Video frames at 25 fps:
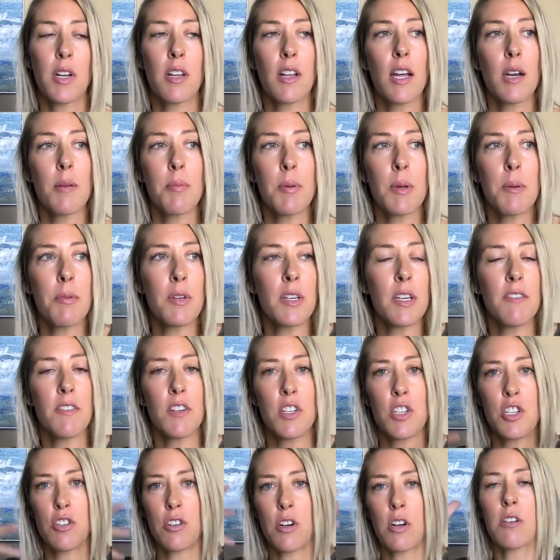But a lot of people
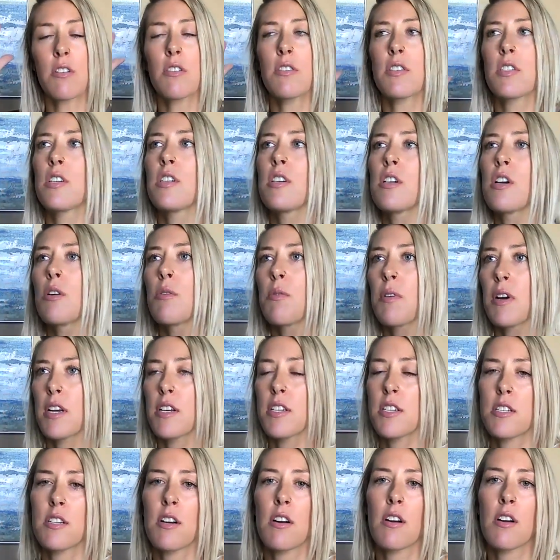even struggle to know where
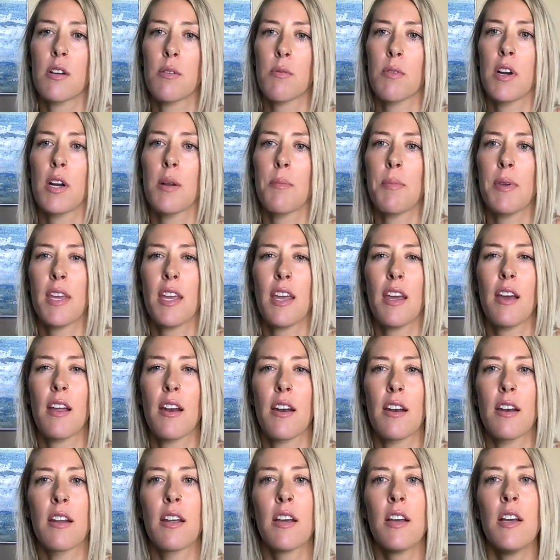to start or where to
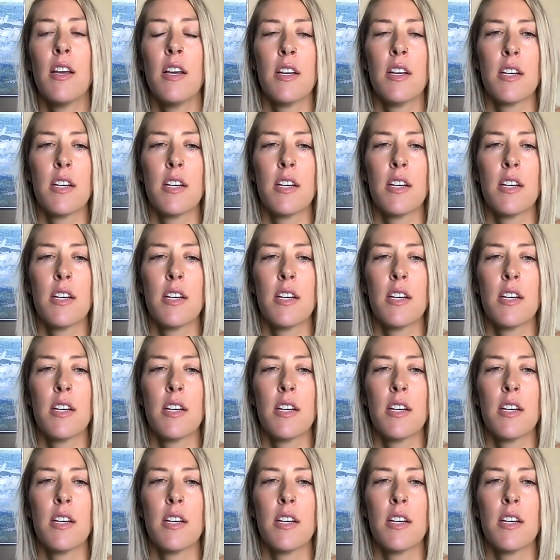begin.